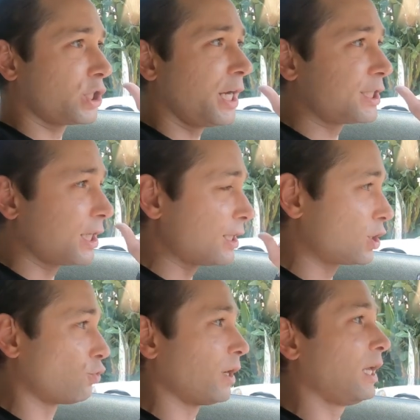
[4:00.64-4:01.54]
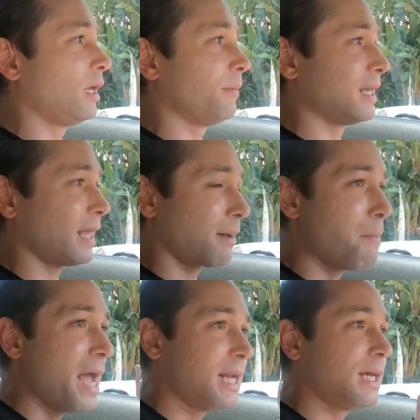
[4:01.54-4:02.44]
was chasing his dream and like
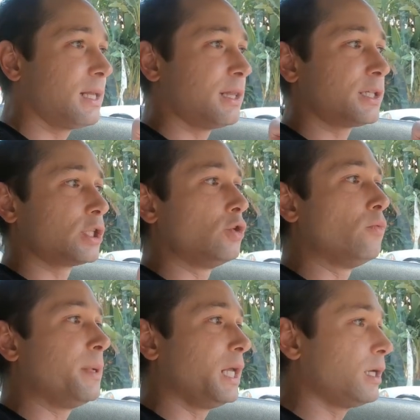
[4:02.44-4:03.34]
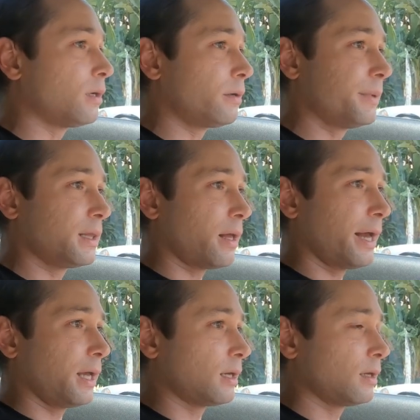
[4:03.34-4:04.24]
made it in this new medium and
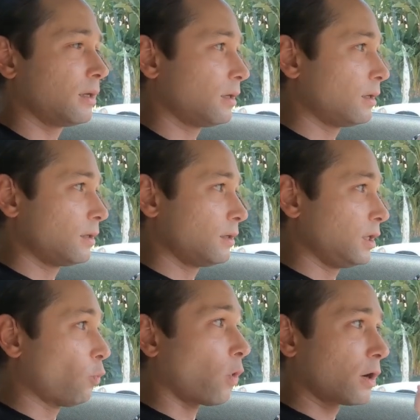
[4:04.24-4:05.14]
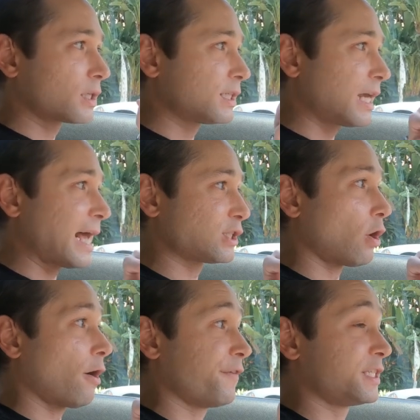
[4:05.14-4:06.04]
like, worked his ass
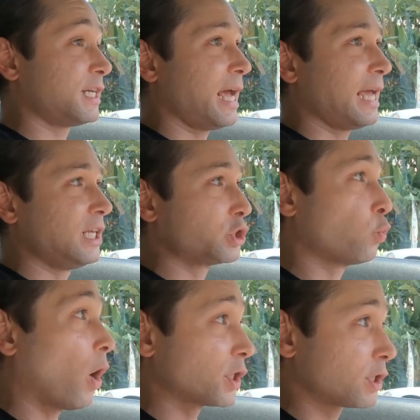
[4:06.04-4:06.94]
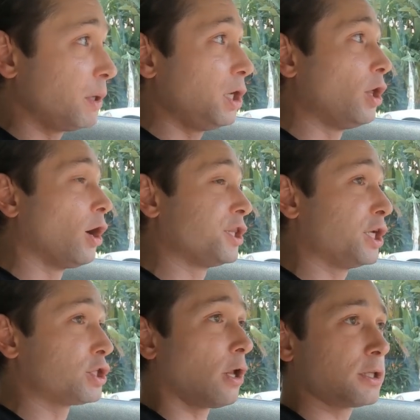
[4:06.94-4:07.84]
off, and today he just wants to be
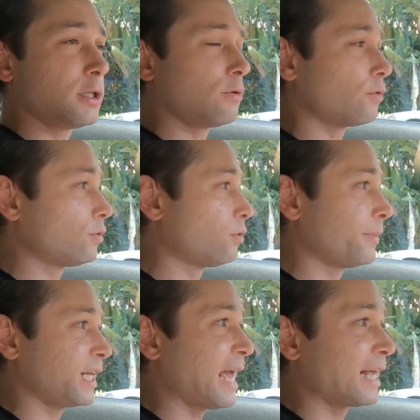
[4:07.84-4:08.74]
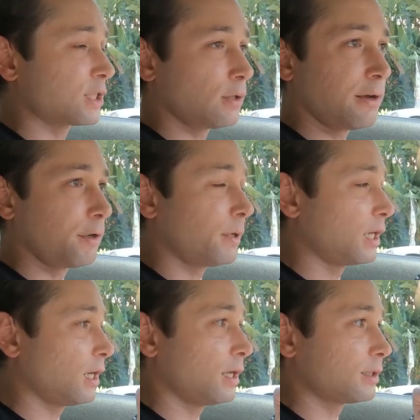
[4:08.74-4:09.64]
the adult in the room and cancel
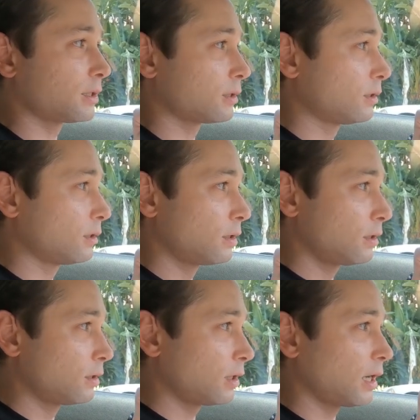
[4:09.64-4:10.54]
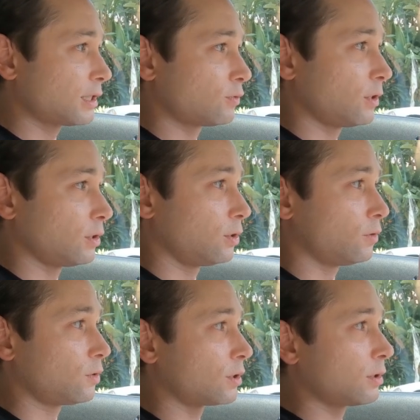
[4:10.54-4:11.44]
everybody else. That guy's a real
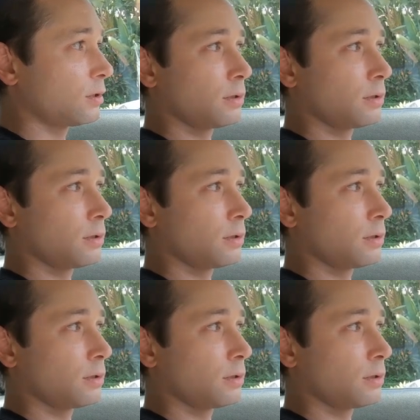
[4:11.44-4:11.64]
douche.